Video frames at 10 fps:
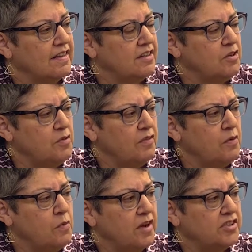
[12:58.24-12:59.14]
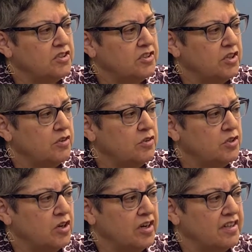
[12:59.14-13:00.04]
Do you ever watch the show
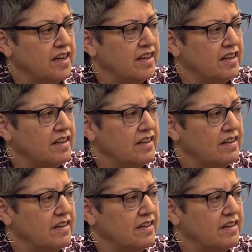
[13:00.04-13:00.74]
Shark Tank?